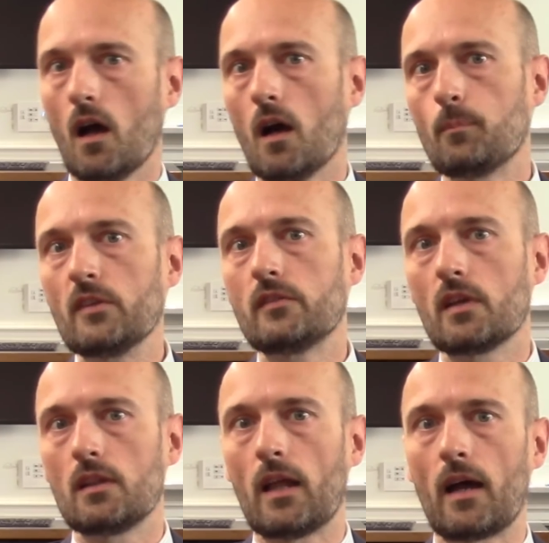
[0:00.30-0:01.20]
Up
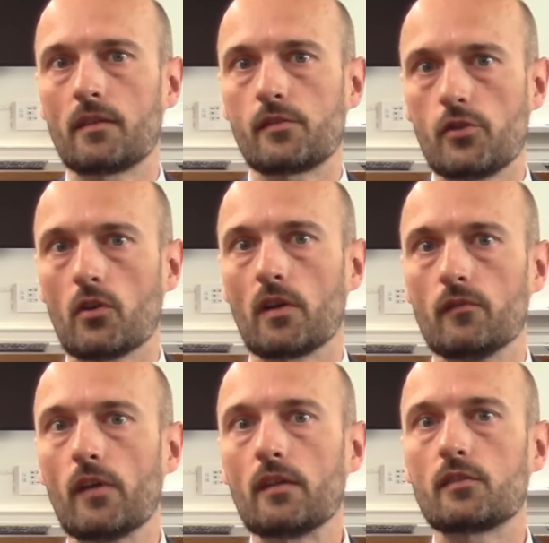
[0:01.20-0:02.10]
until last year,
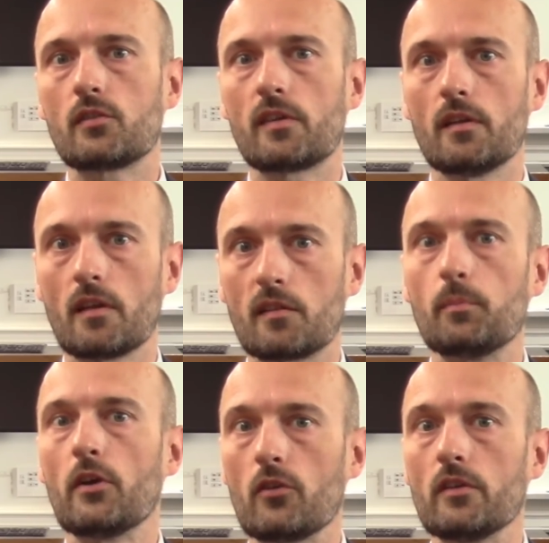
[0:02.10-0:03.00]
investors had
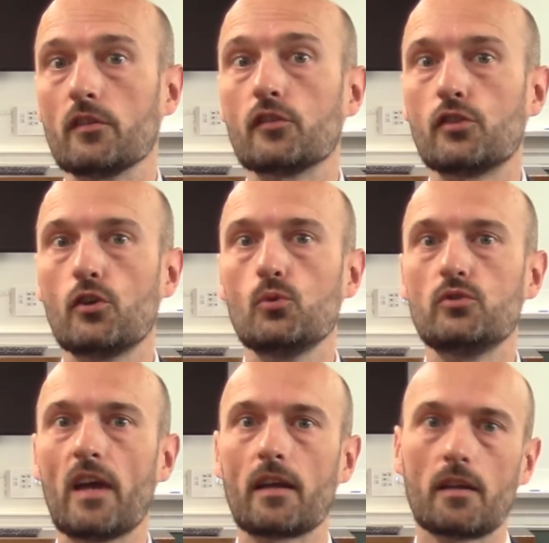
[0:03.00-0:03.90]
experienced two
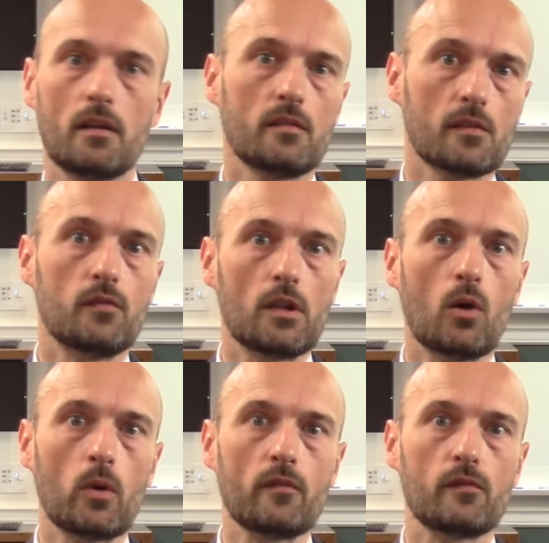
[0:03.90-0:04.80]
decades of
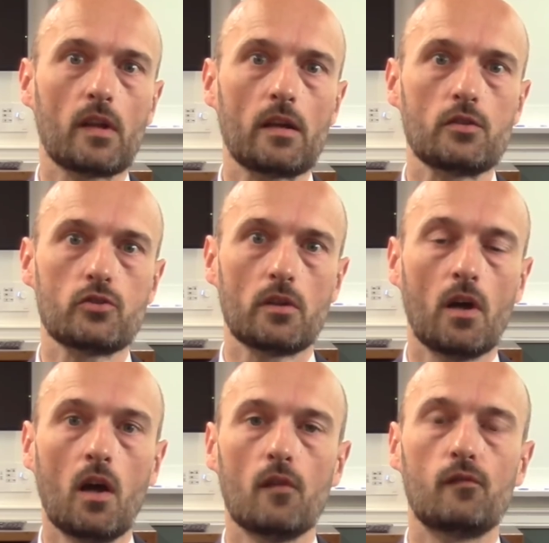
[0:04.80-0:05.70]
low
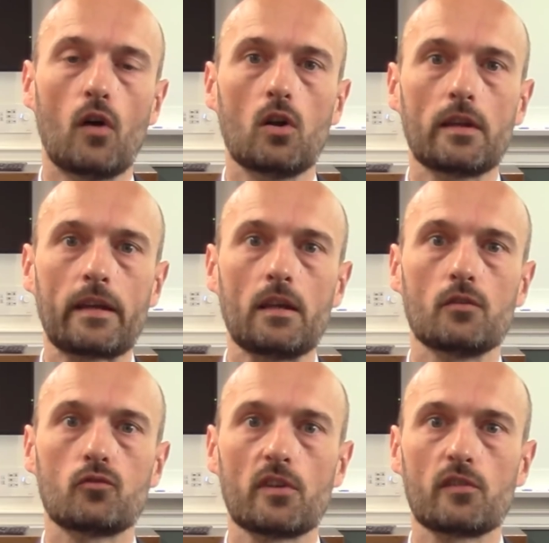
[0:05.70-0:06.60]
inflation, falling
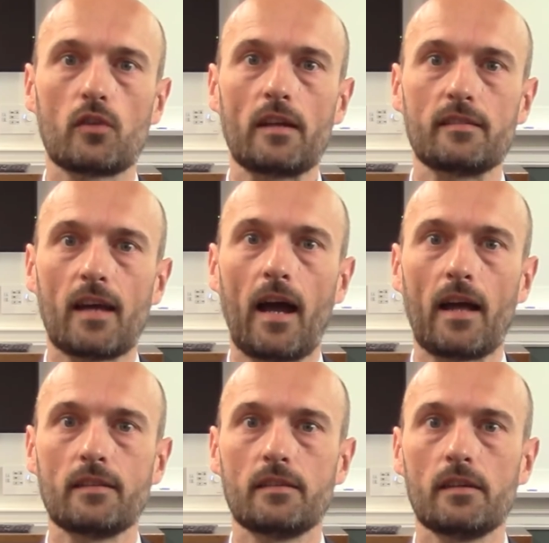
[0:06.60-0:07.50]
interest rates,
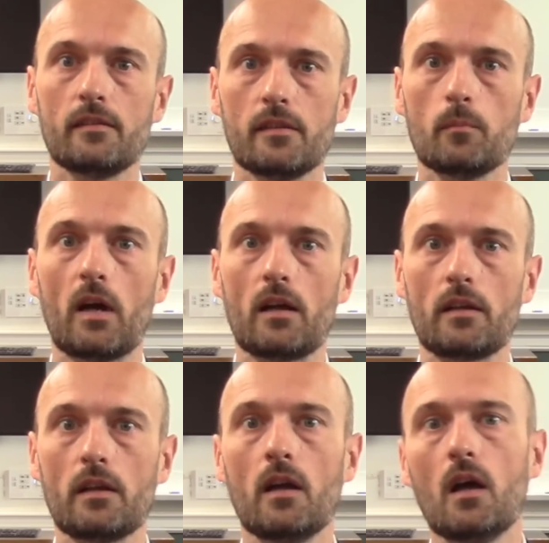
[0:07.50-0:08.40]
and easy
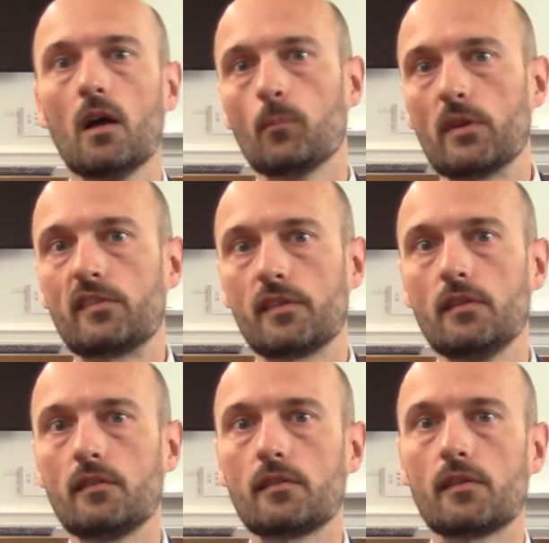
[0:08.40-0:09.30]
money. But
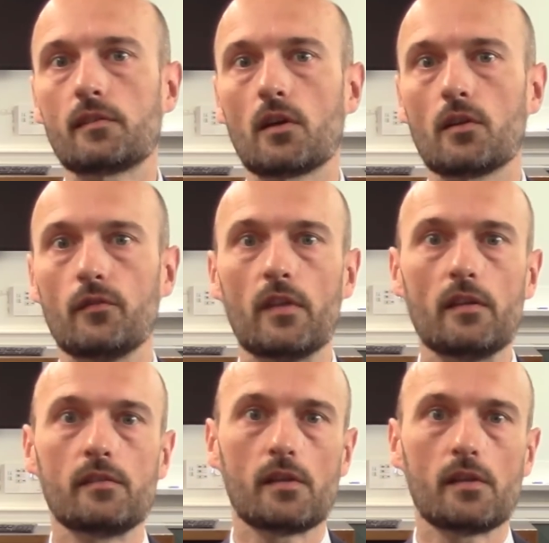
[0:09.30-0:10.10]
since the start of this